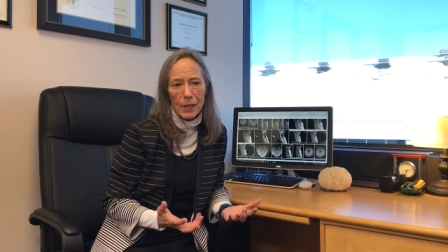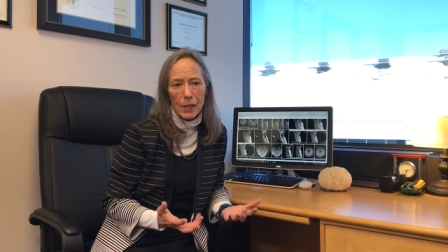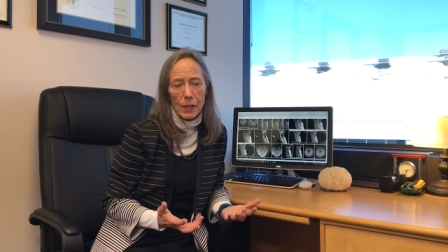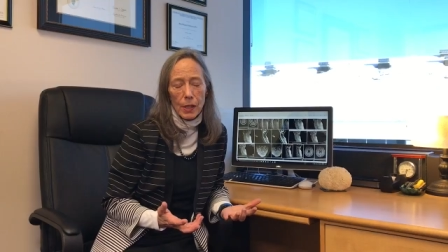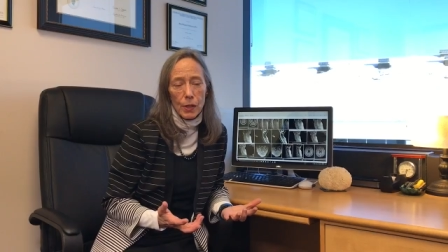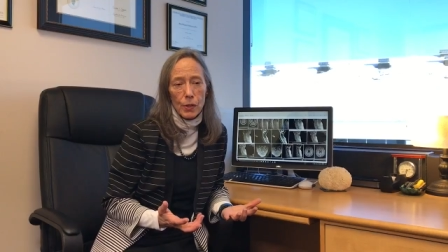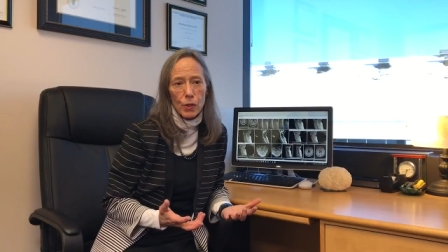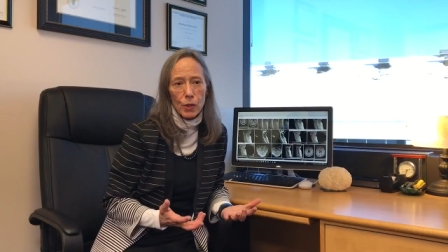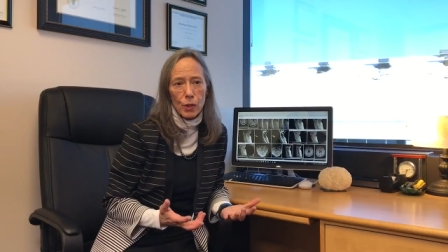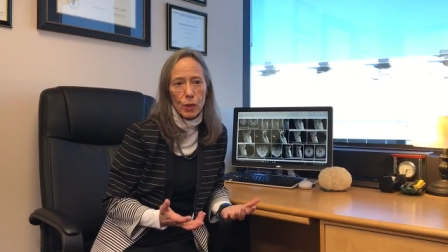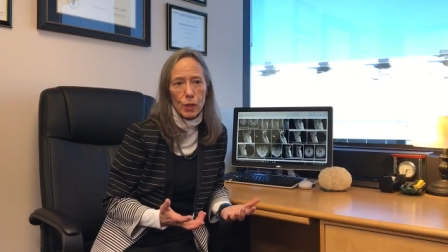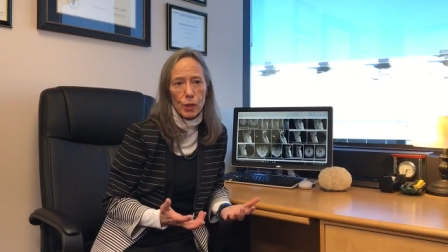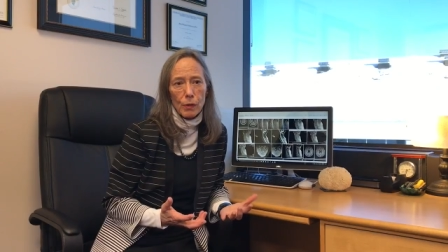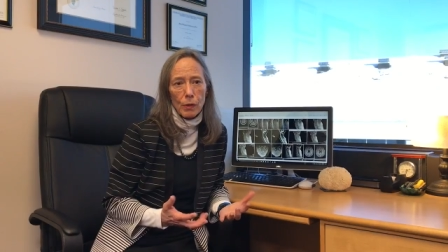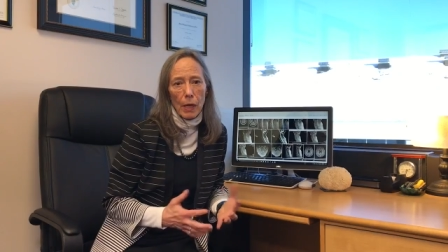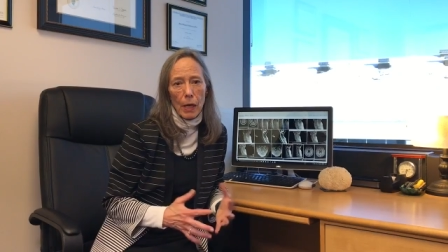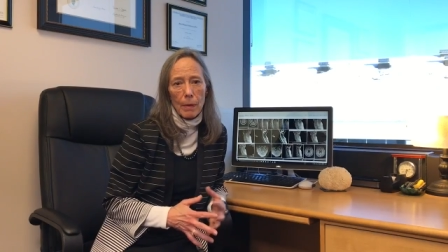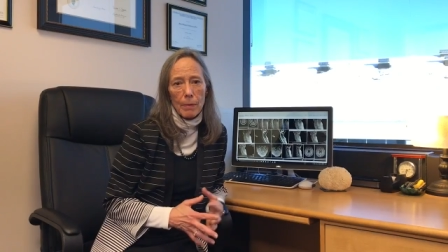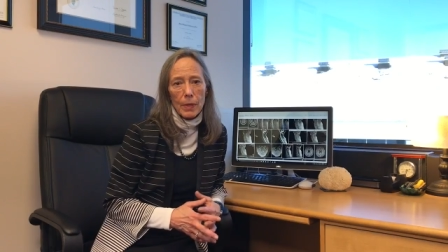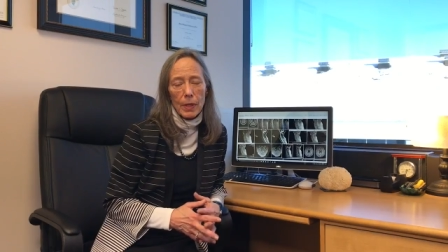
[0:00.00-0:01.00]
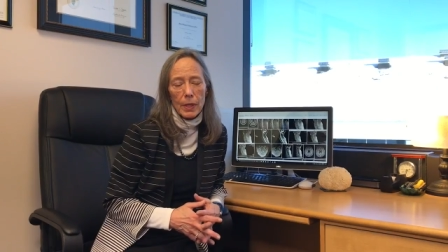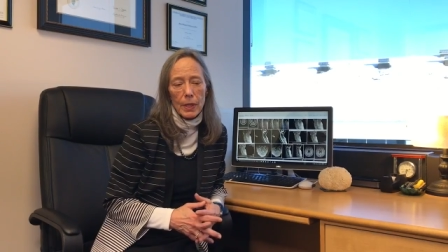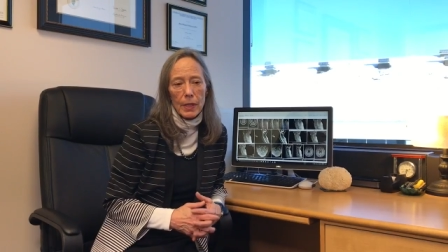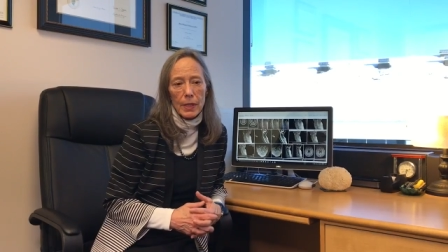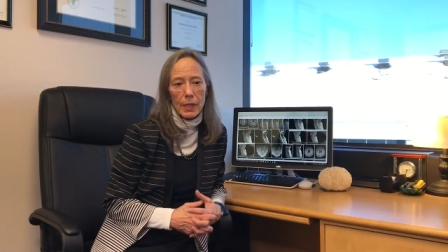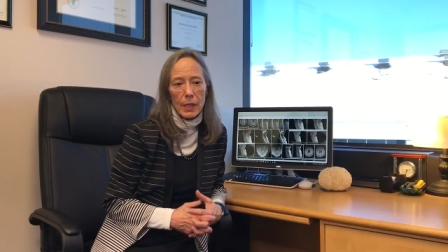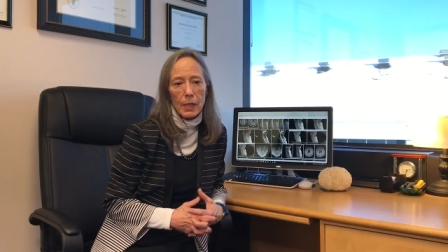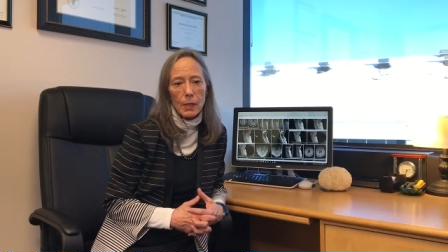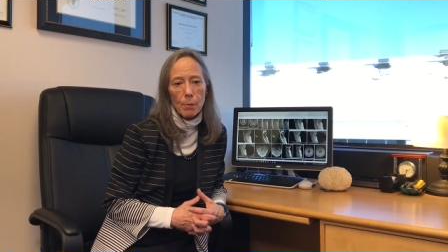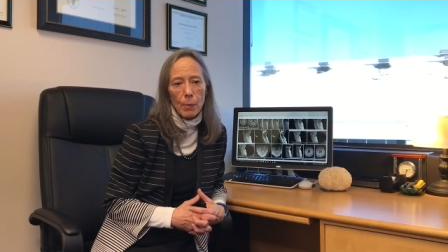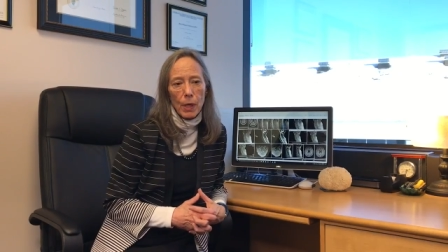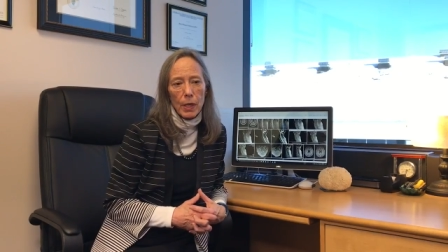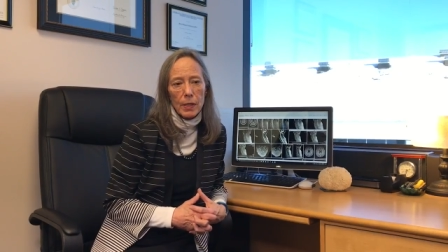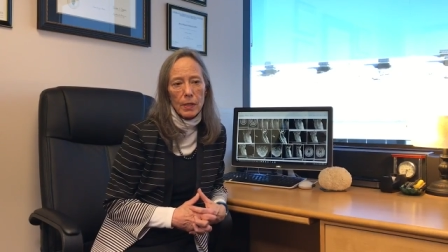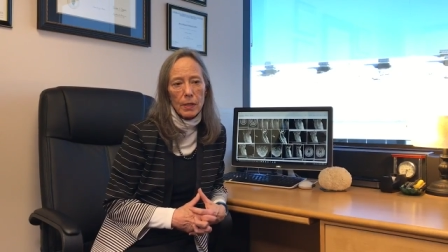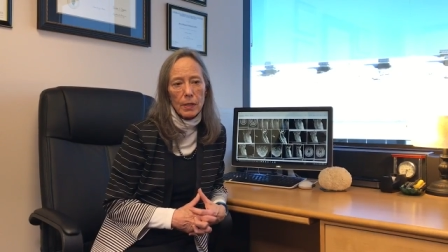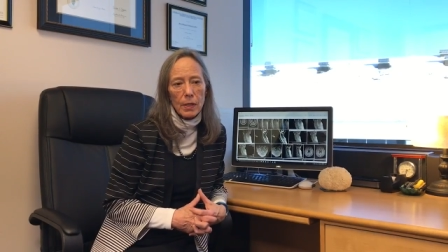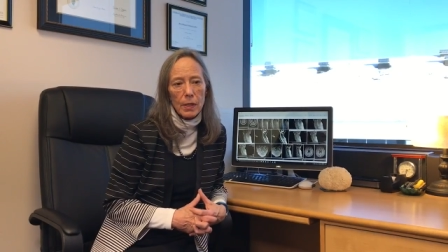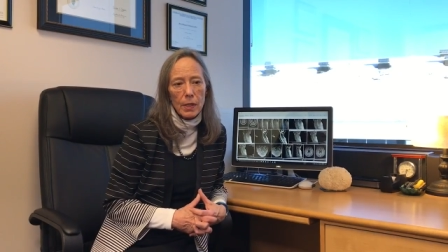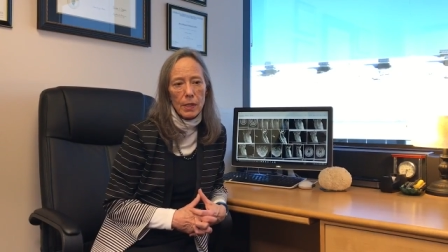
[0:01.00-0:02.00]
It doesn't describe the disease
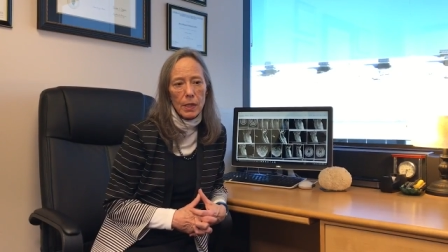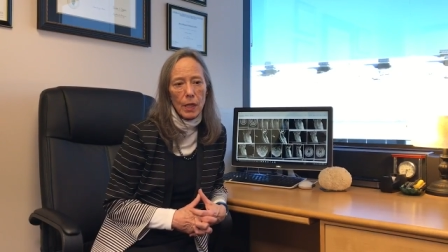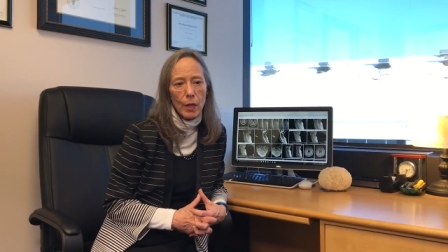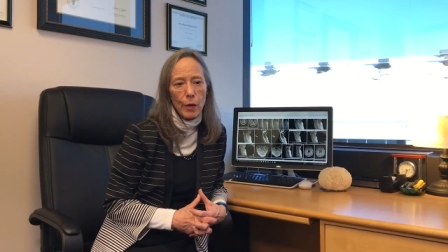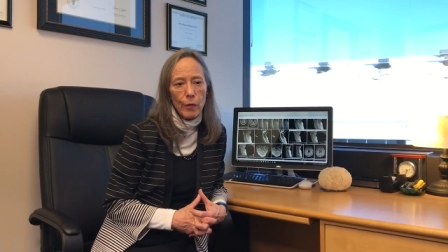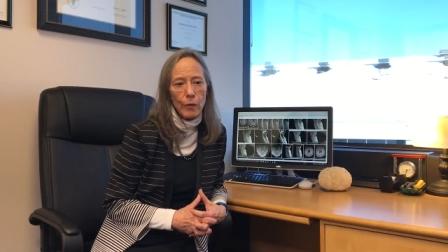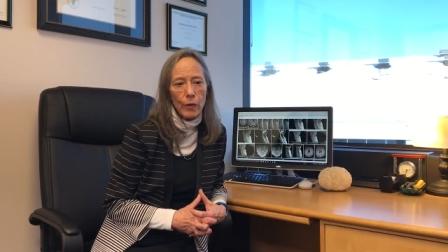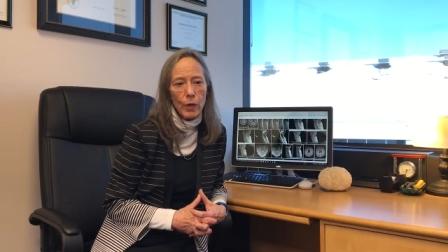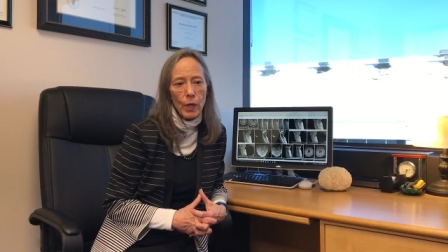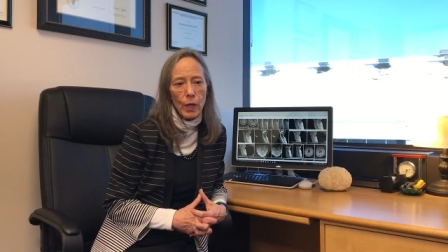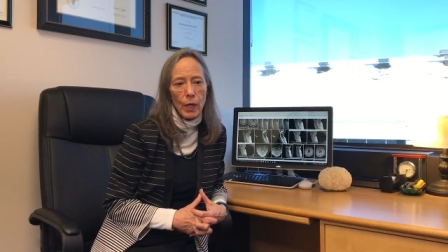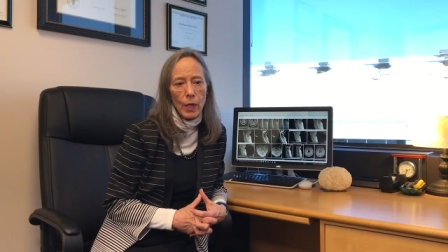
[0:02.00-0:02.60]
process itself,